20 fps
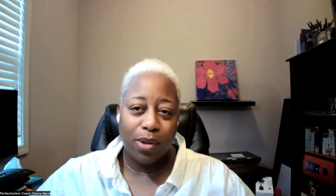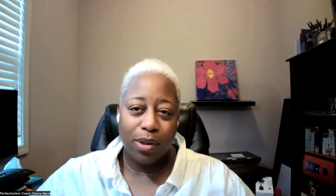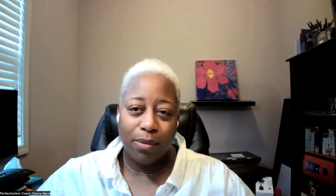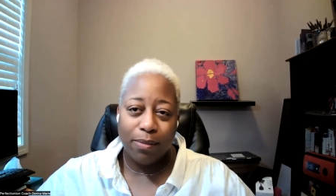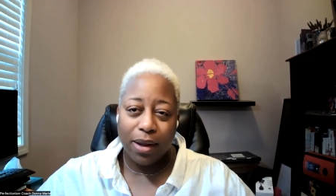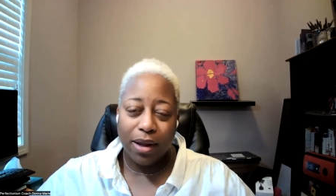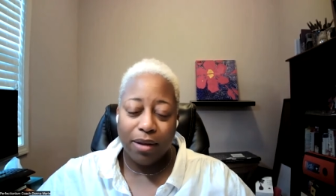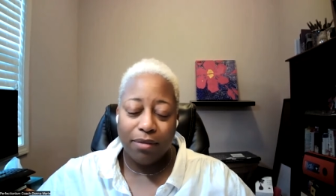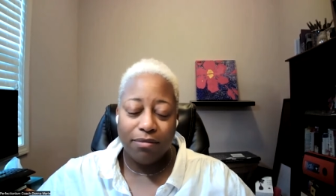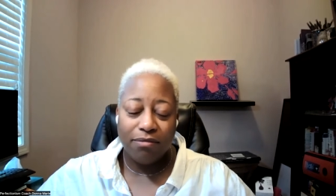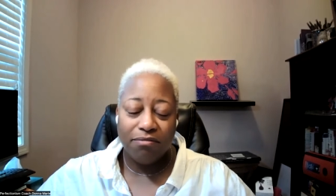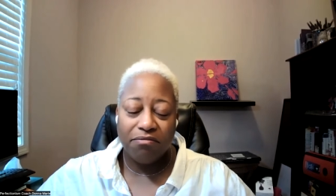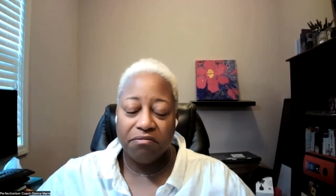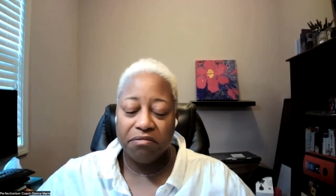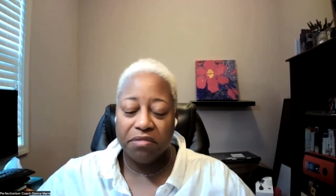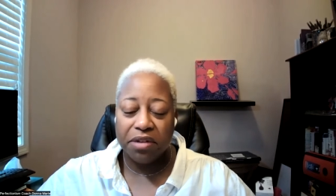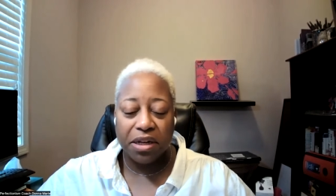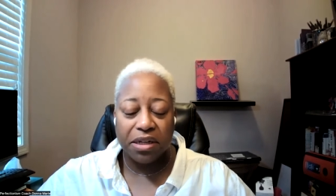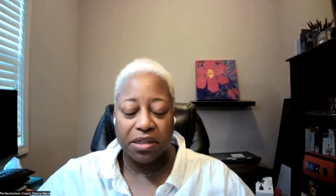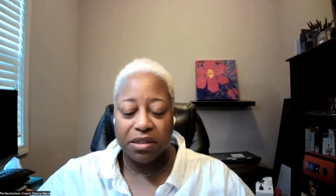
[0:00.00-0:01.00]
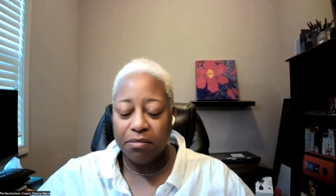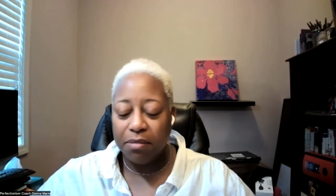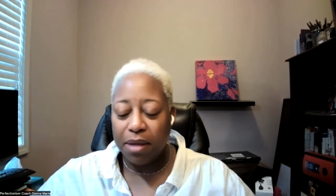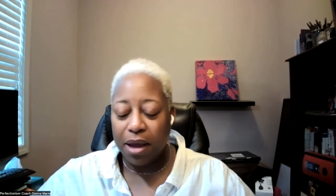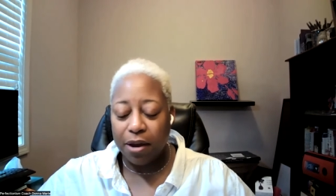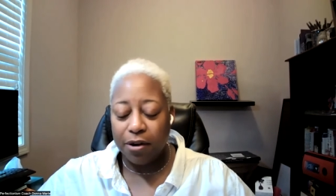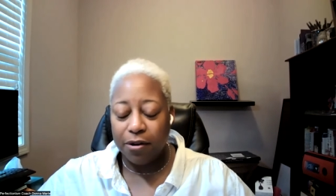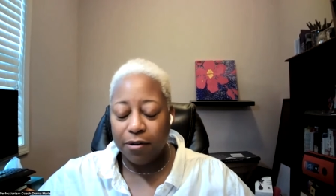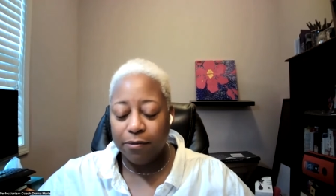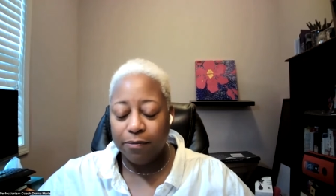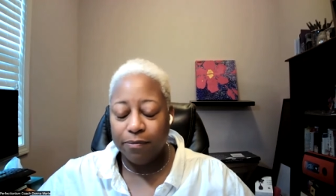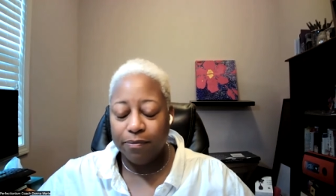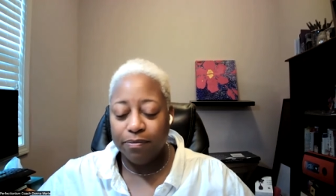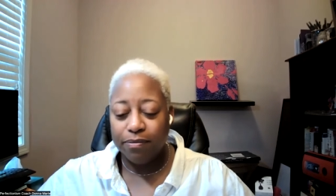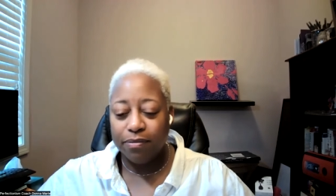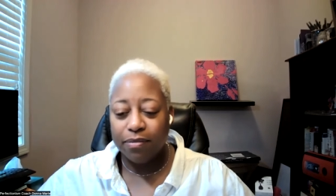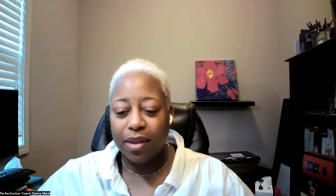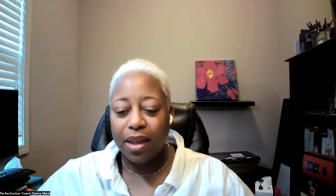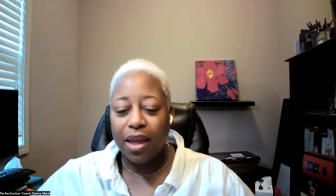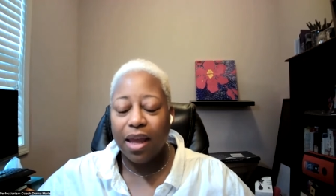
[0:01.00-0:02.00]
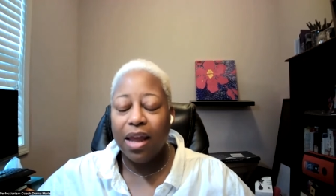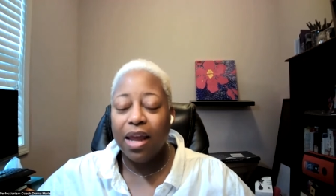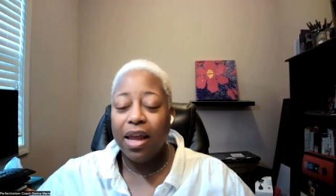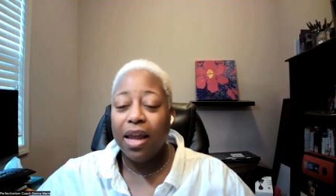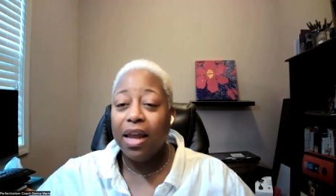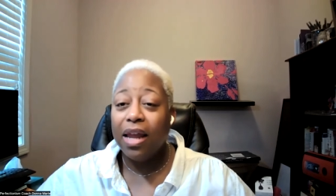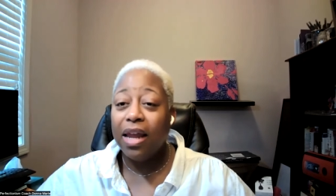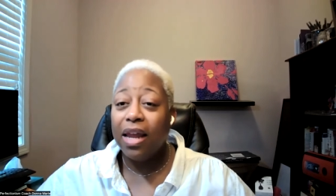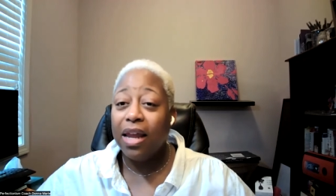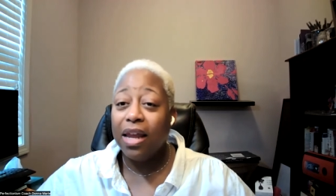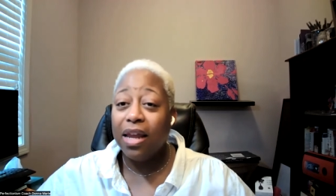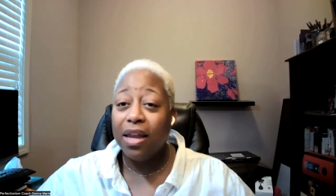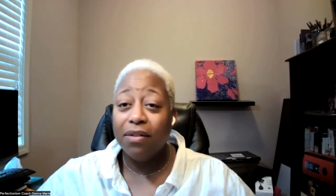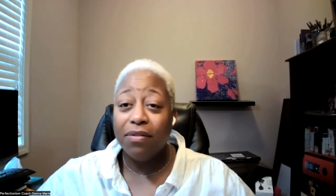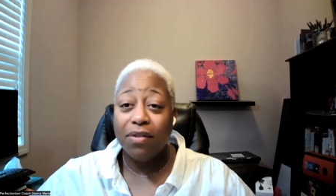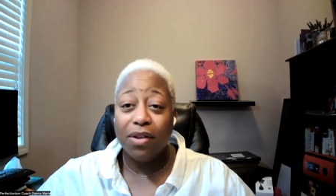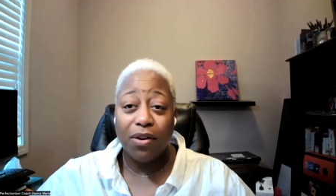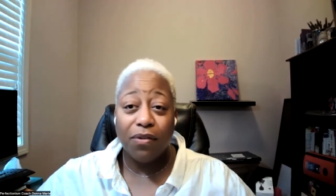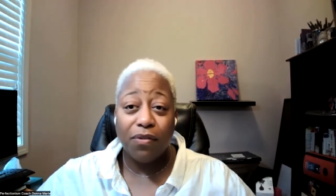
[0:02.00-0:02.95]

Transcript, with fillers: with me, doesn't matter. Even